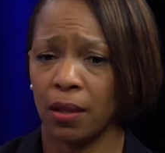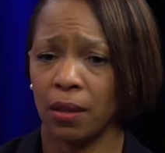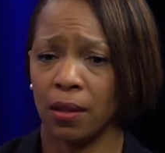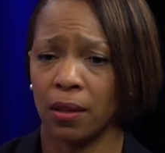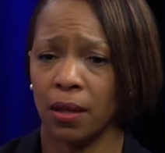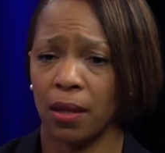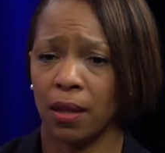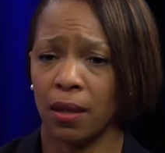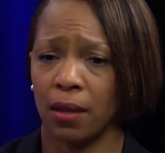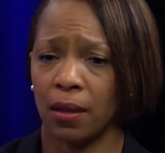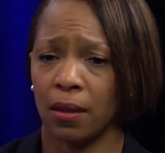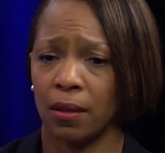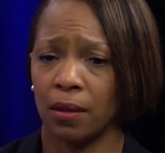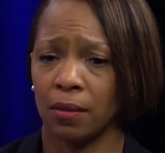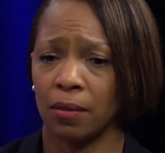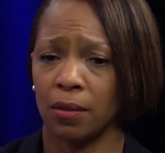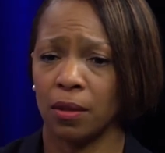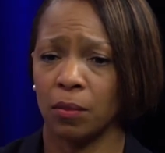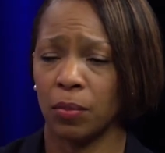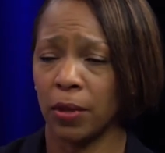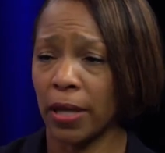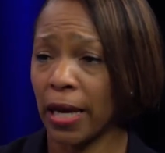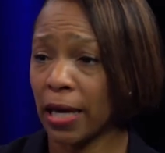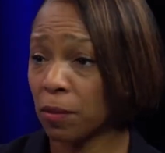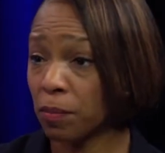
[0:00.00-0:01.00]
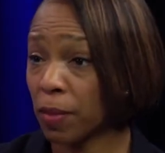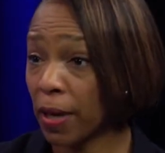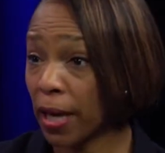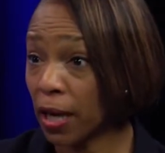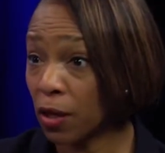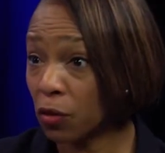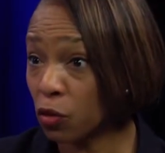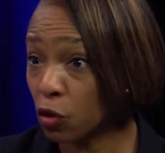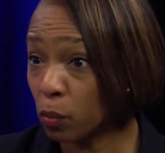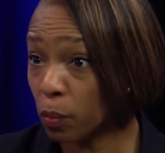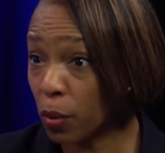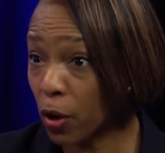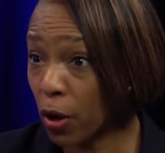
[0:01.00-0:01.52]
Uh, the Black
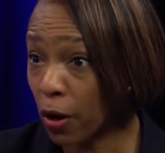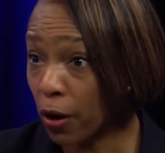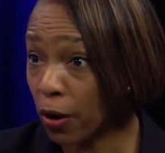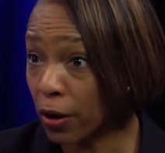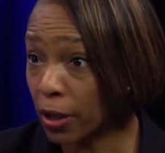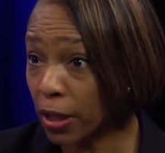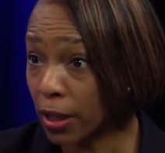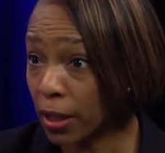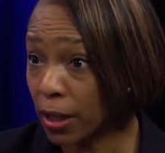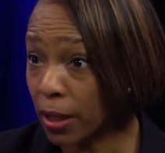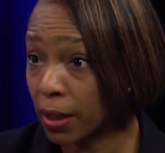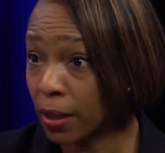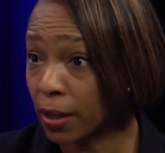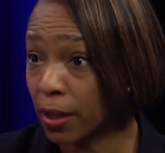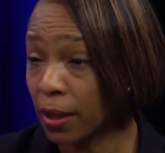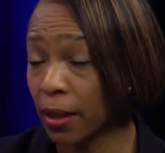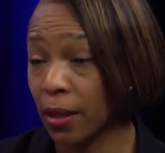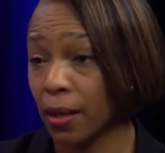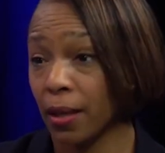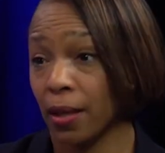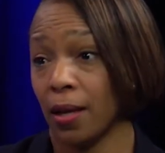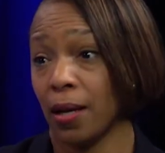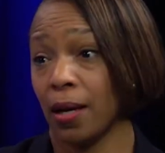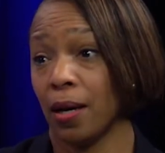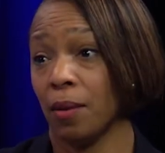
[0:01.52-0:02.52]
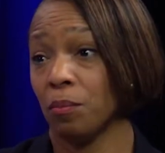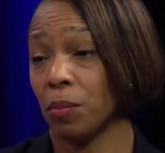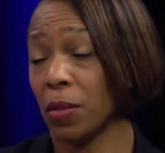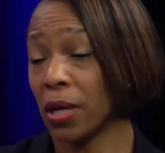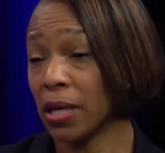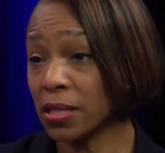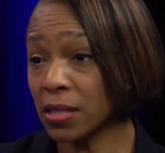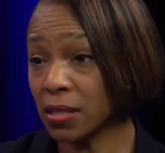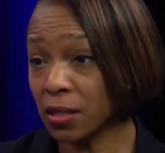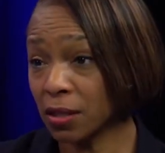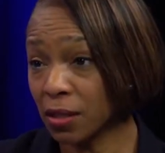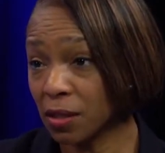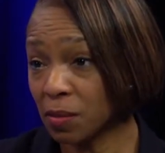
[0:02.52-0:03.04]
Panther Party, mm -hmm. uh,
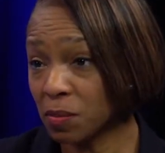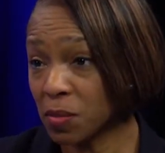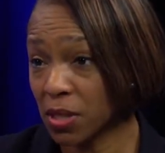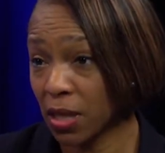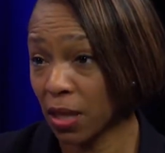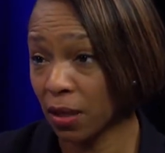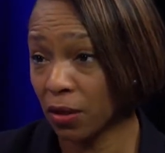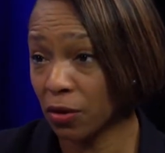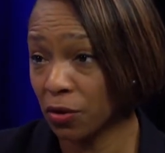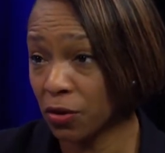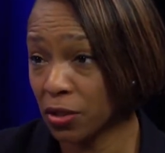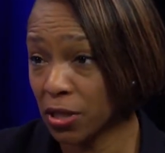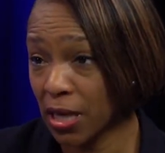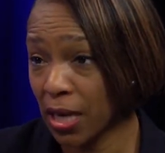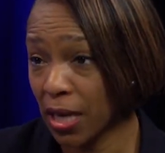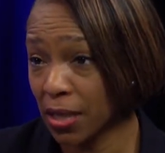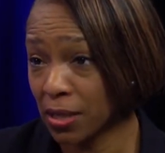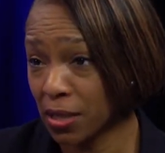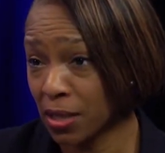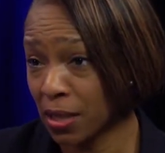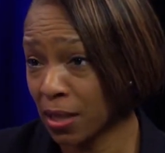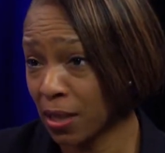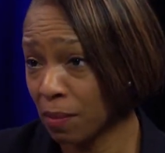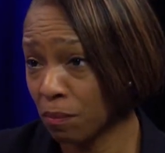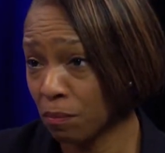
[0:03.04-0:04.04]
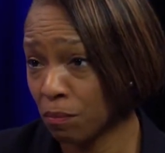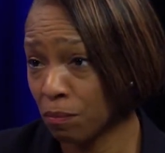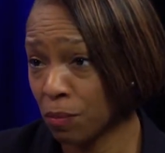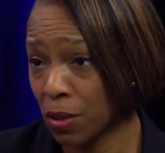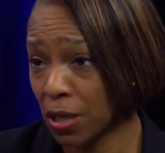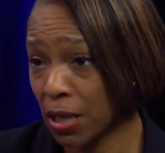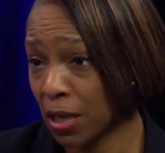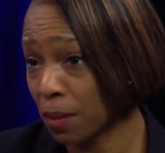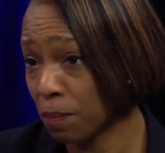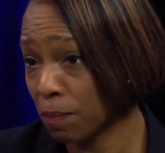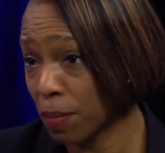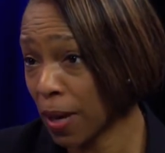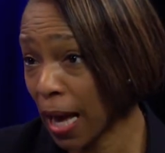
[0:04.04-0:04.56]
Muslims. I learned how to eat
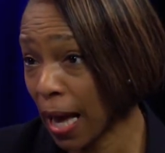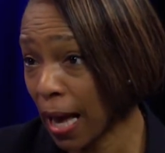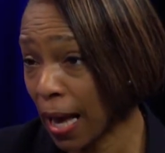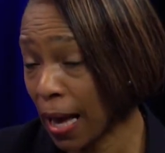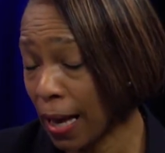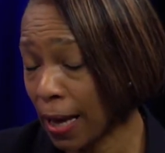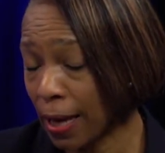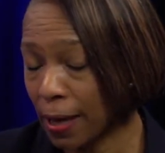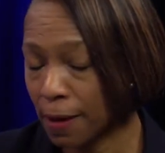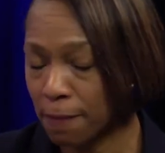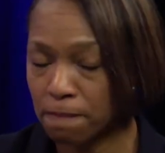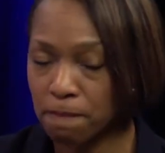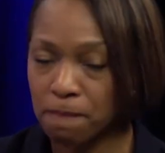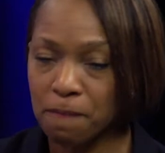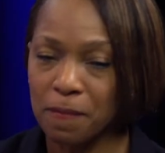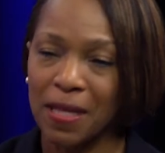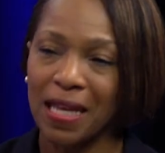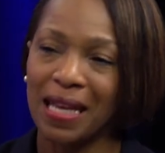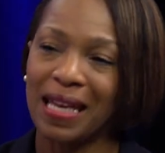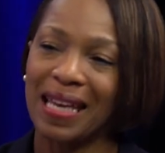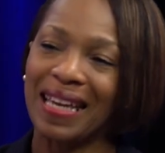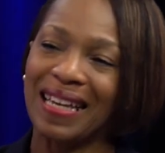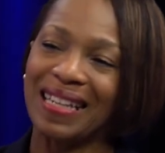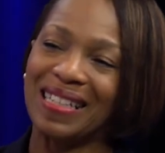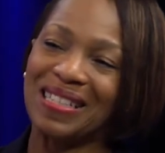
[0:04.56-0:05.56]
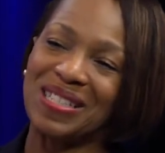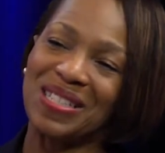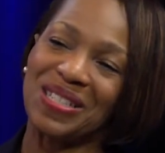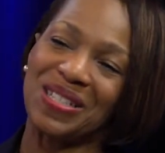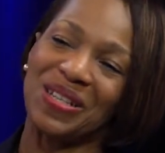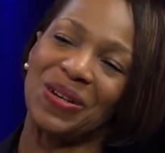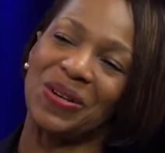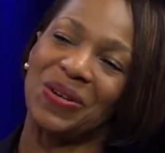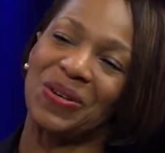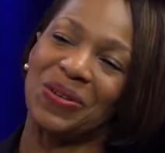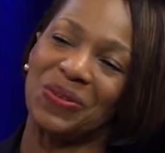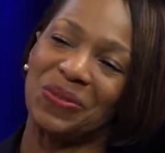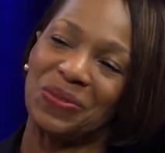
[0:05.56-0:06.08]
bean pie. and
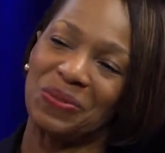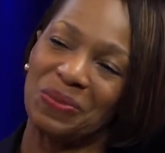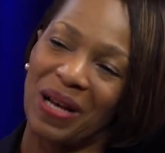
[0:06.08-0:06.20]
so